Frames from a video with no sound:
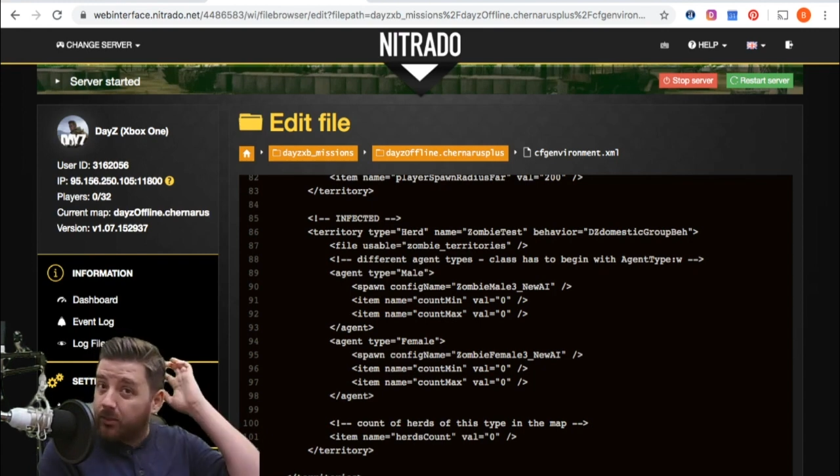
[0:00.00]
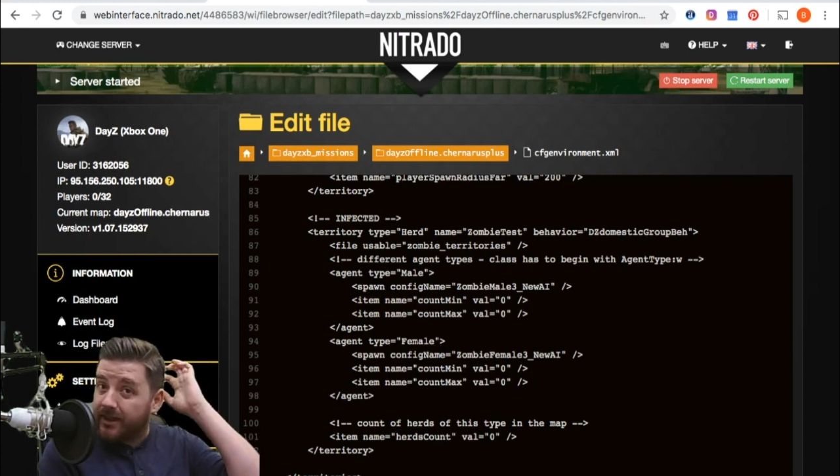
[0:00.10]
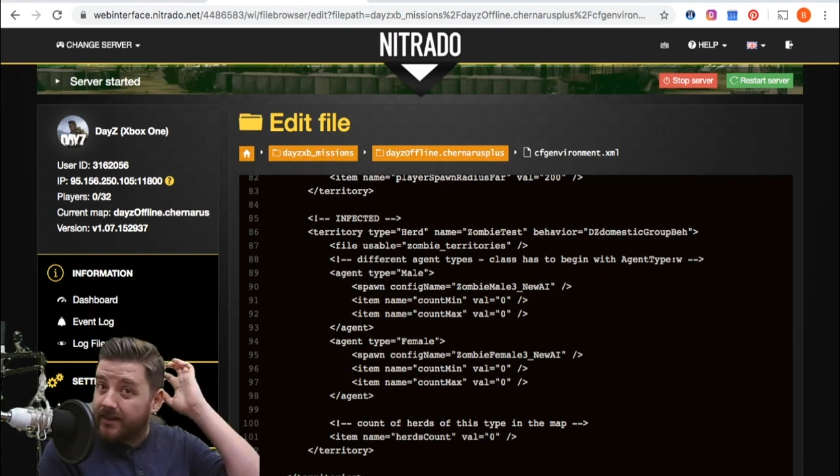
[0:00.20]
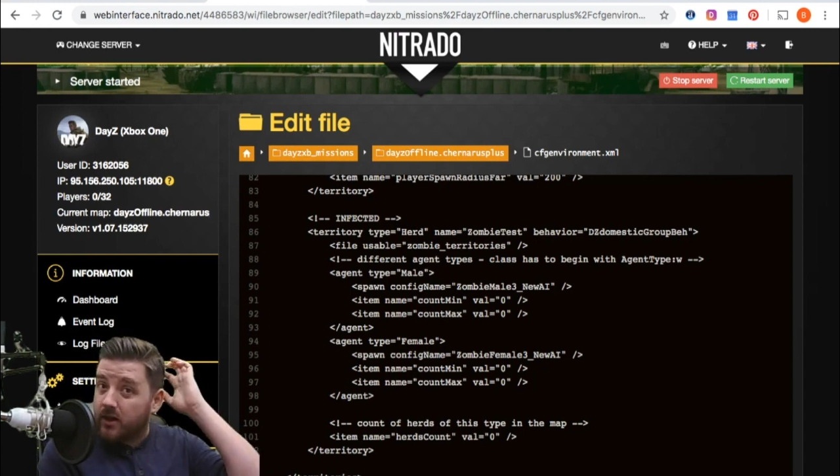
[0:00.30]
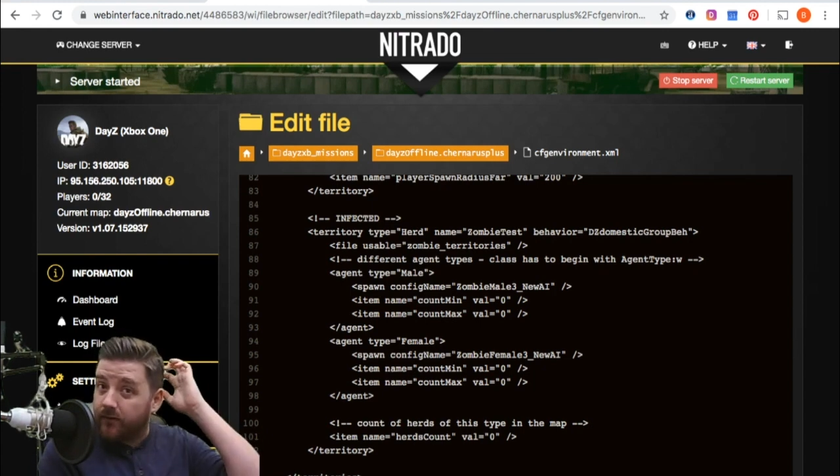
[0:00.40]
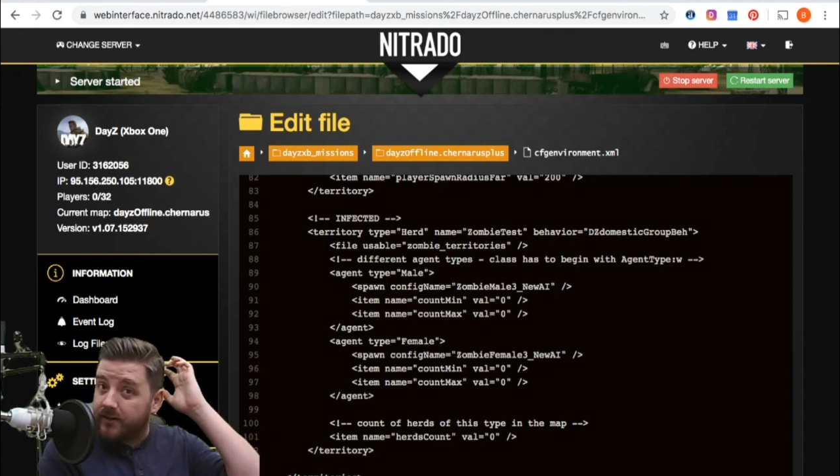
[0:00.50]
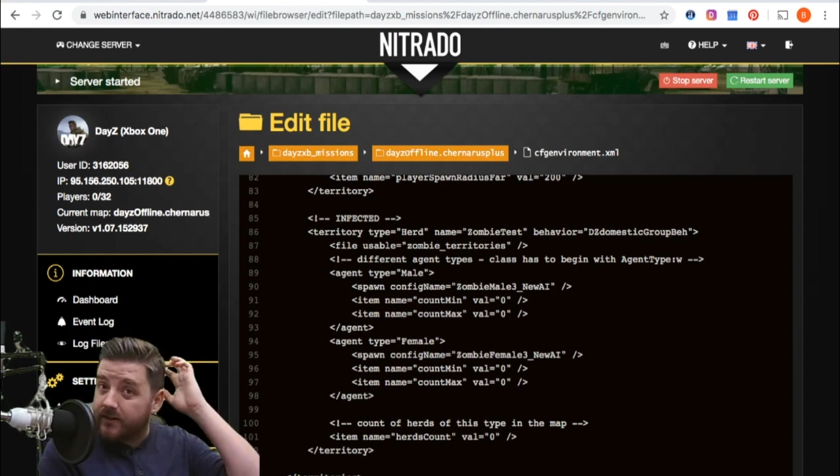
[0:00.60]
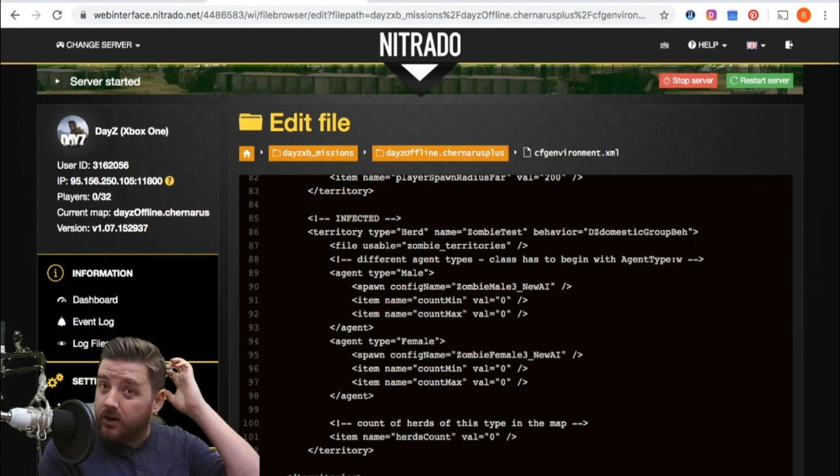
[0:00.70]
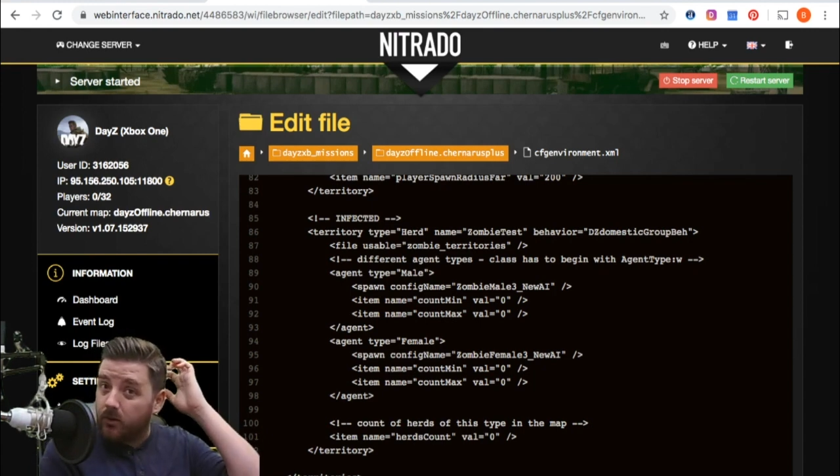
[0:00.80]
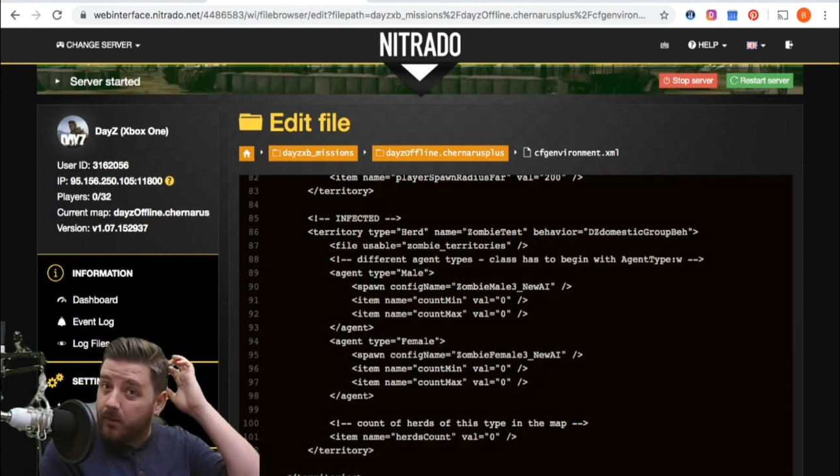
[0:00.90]
with their
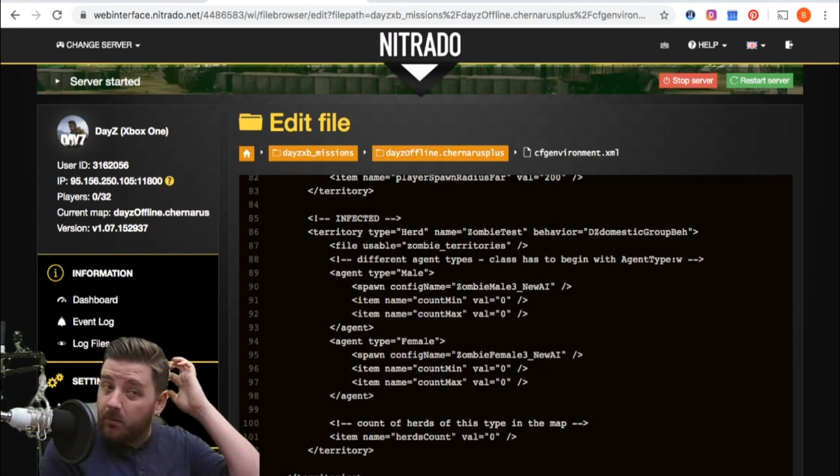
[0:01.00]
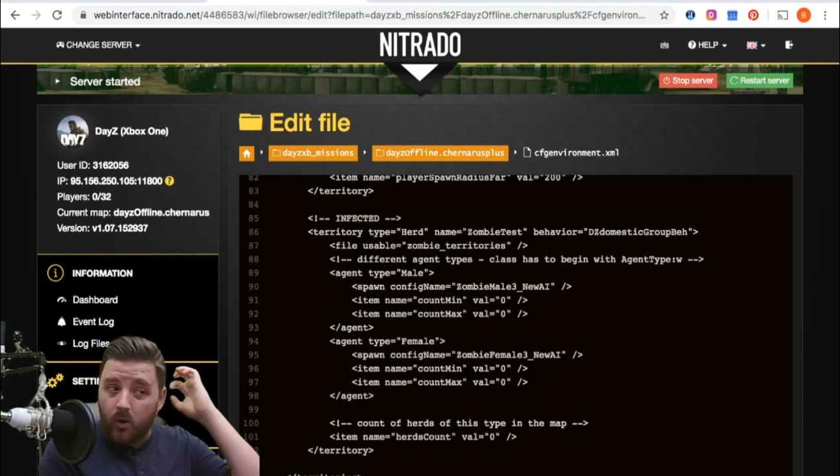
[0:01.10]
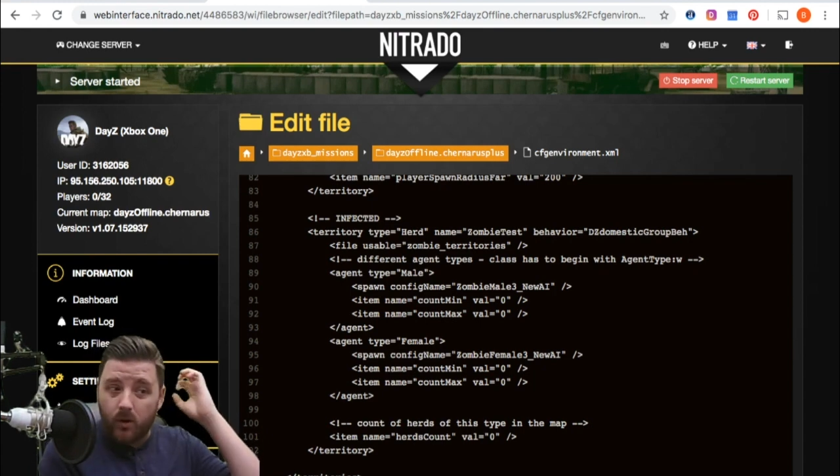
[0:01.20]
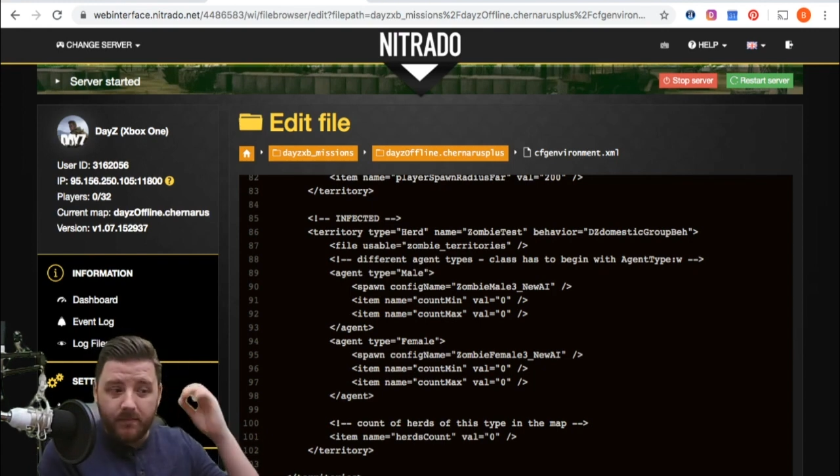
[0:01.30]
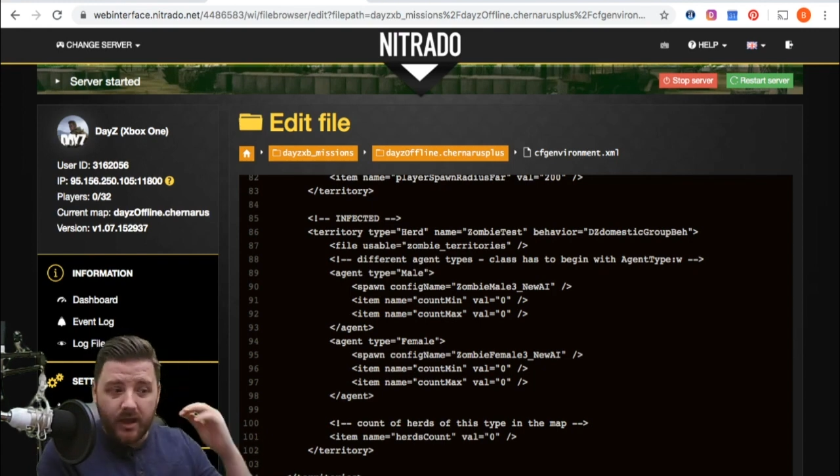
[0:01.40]
servers a little bit more,